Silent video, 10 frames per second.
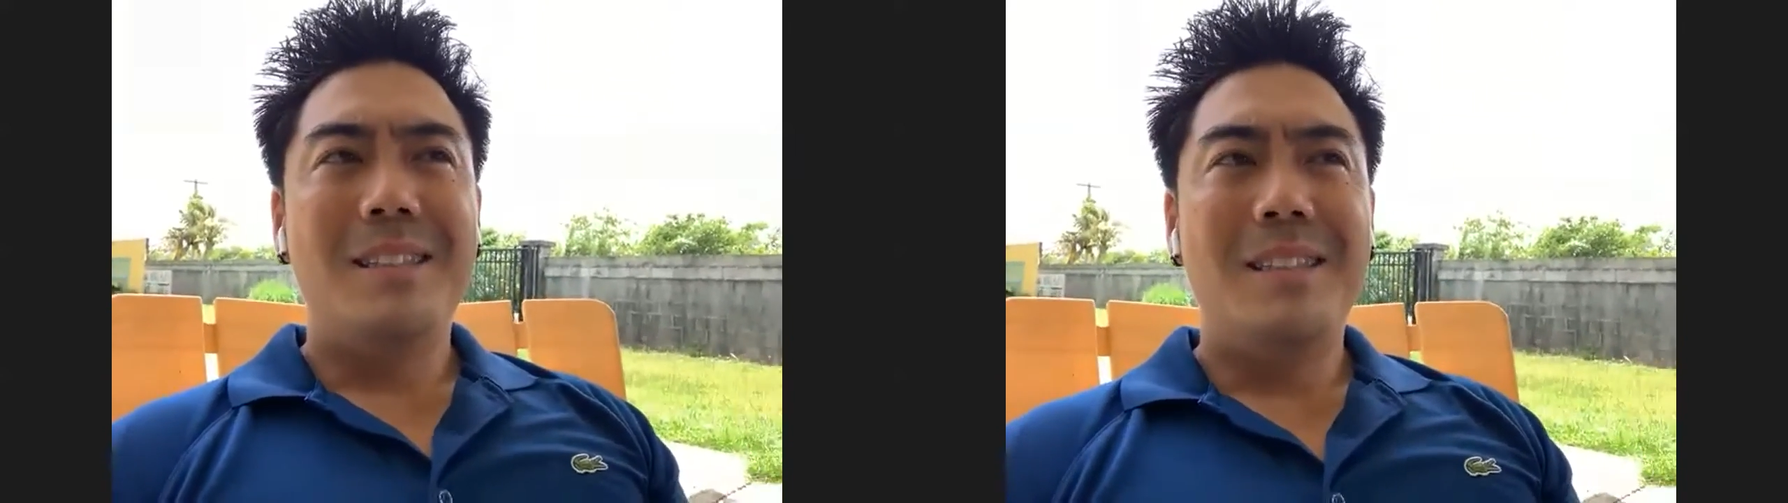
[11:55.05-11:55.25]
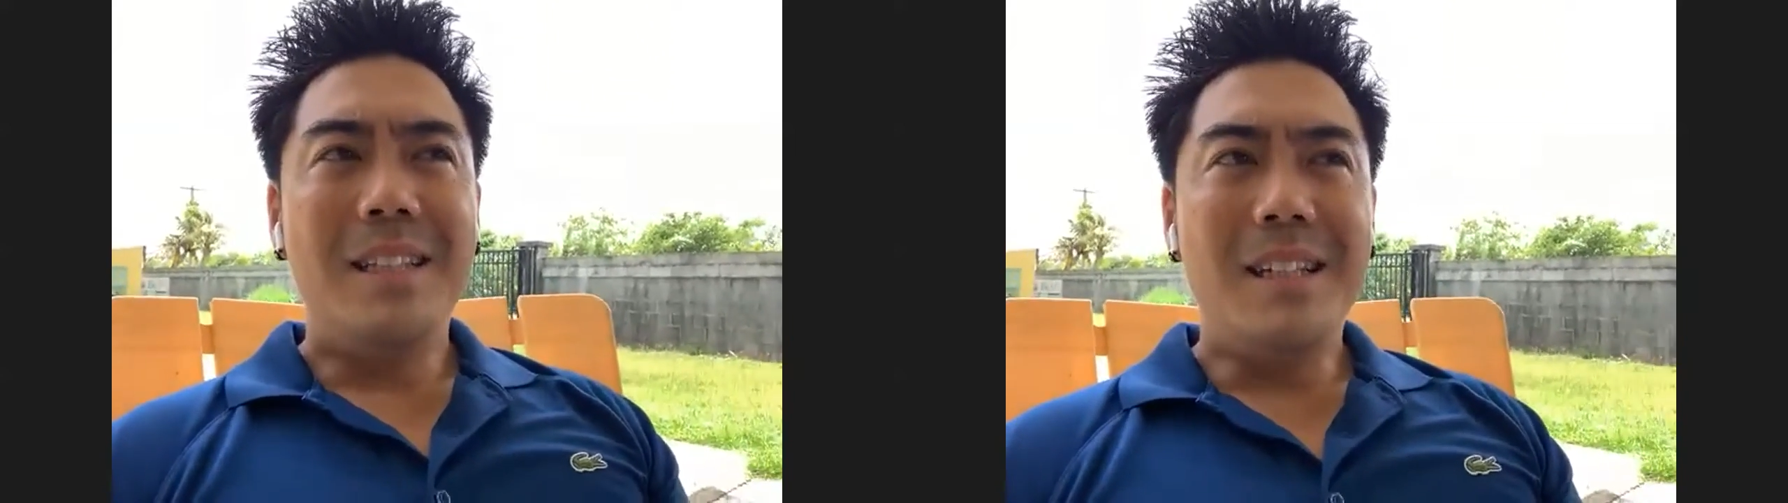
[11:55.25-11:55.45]

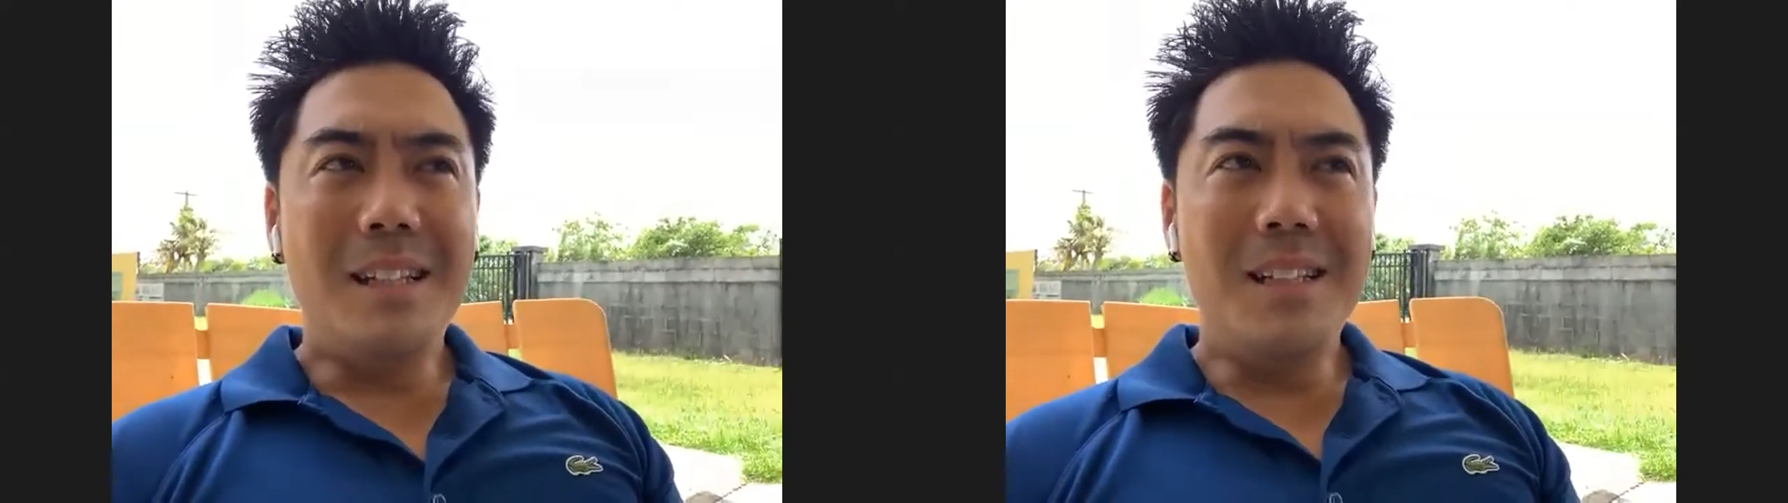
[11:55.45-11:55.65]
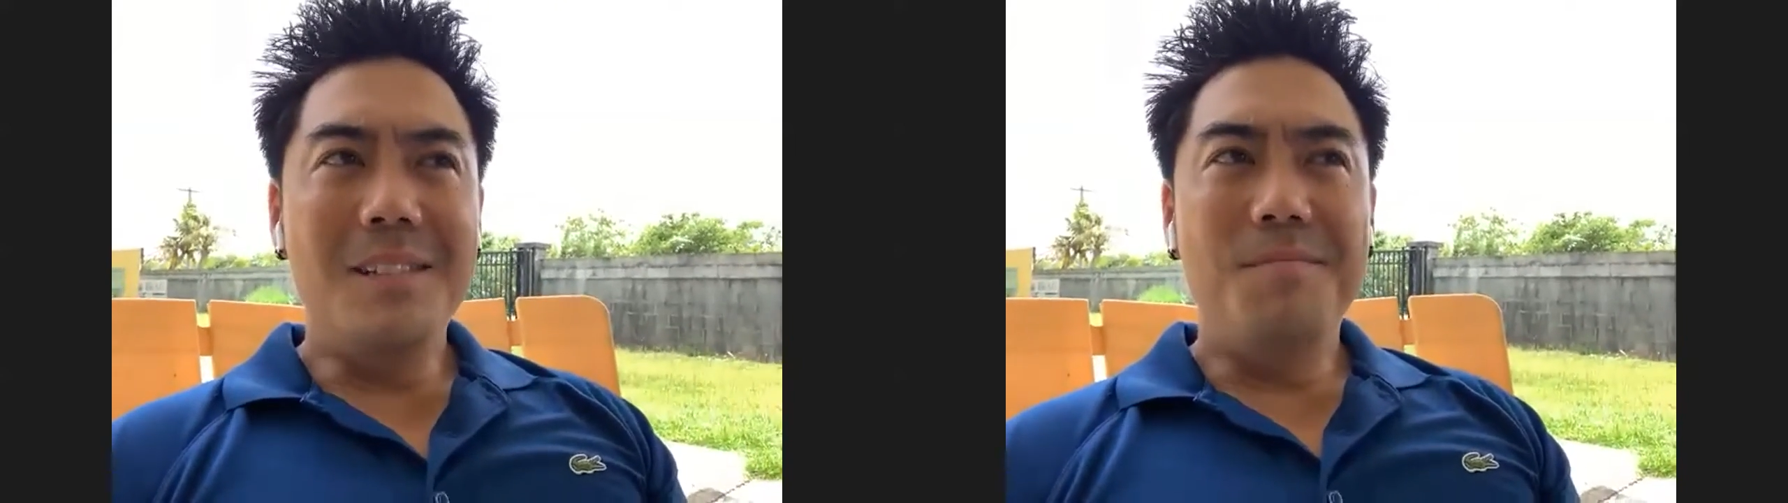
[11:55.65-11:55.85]
see
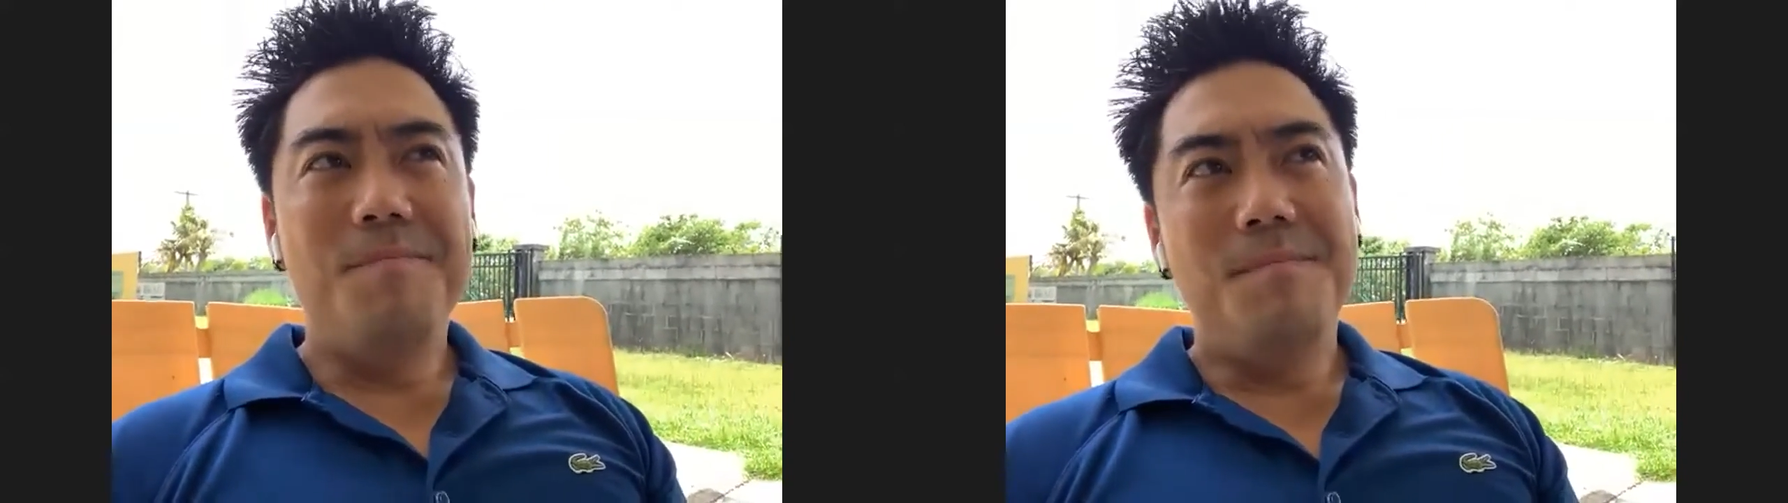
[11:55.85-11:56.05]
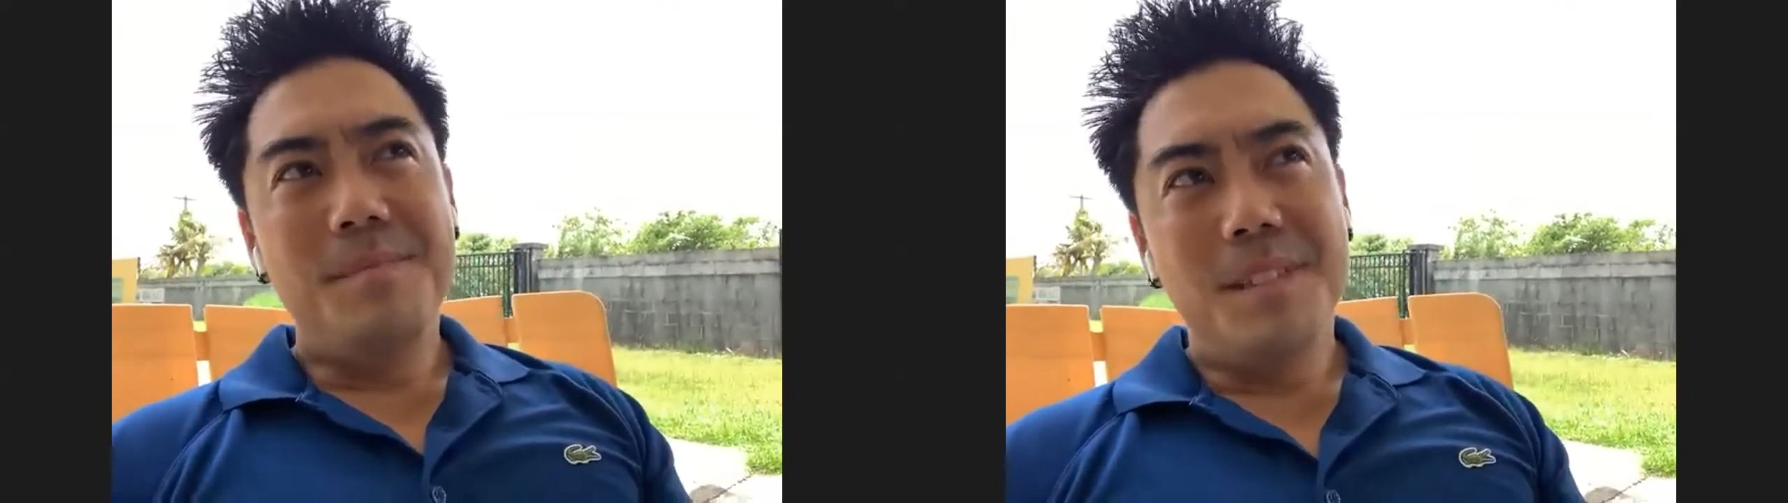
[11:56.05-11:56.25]
it,
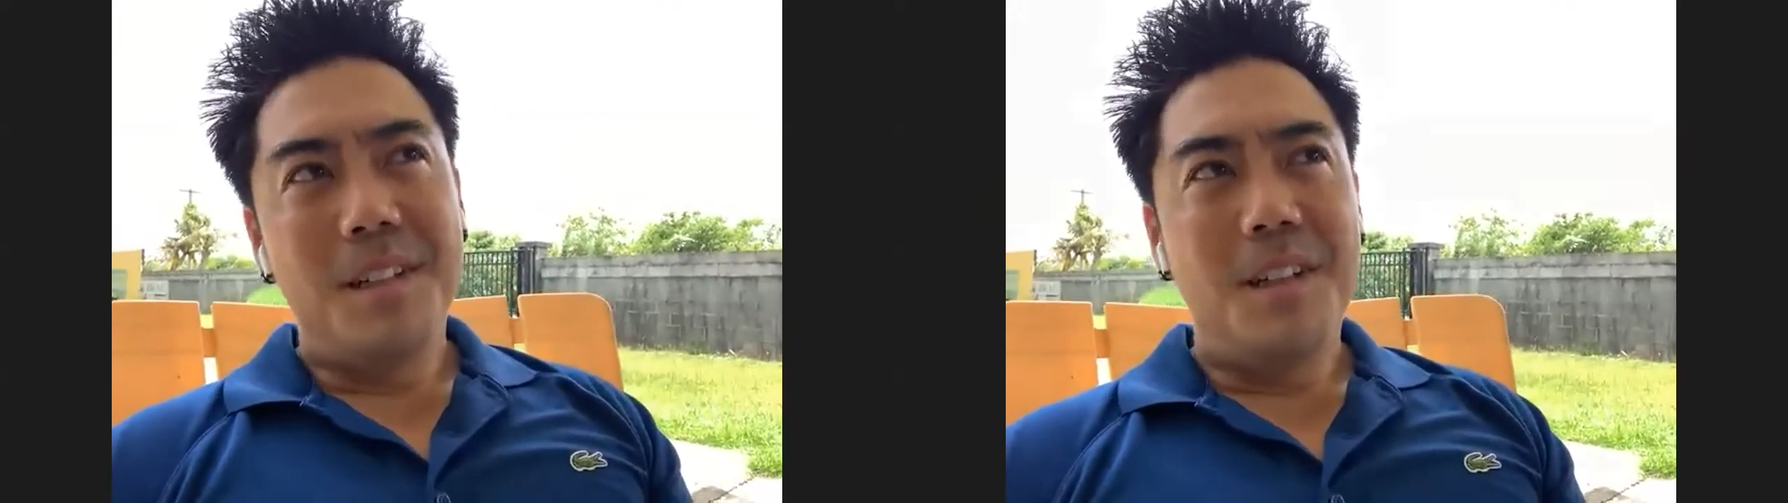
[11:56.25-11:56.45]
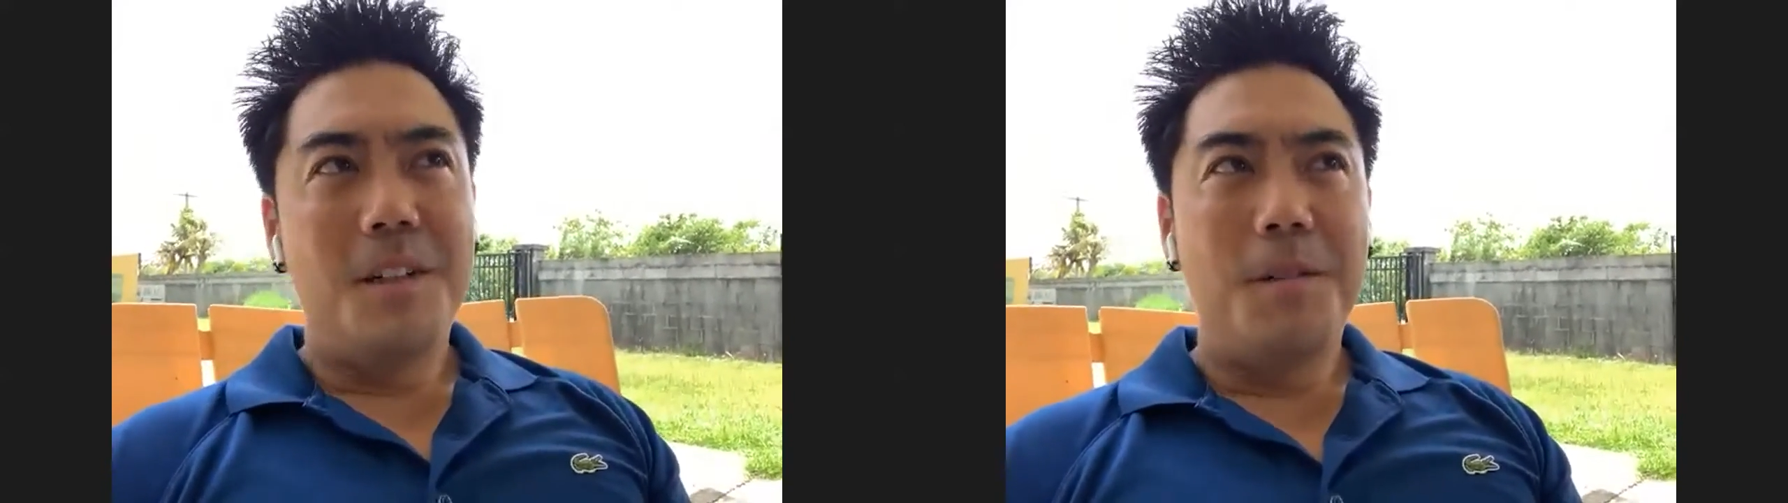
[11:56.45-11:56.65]
you
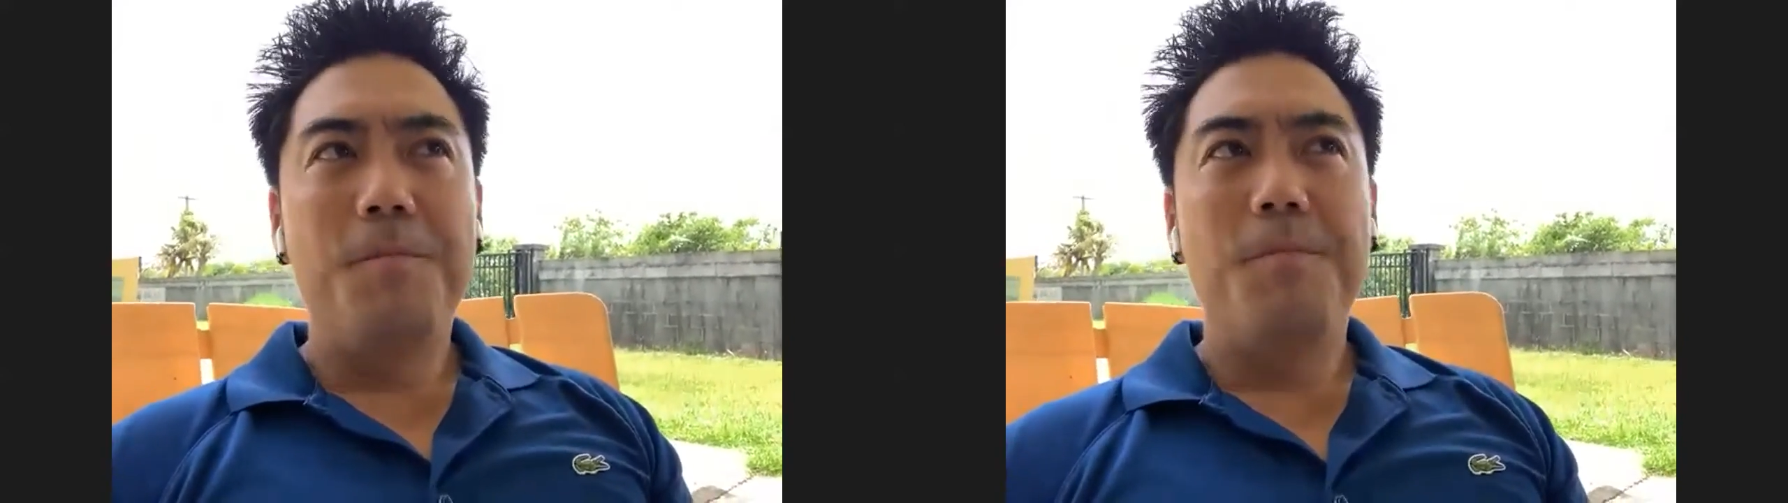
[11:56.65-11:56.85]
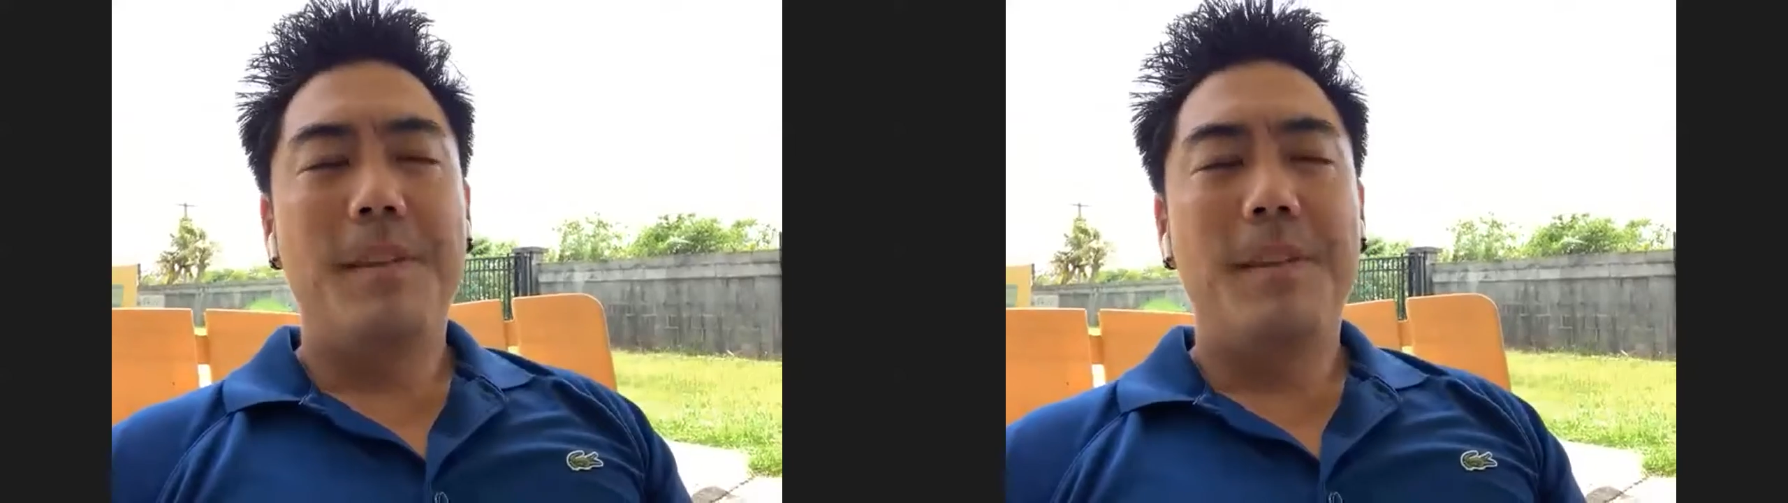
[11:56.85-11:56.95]
know,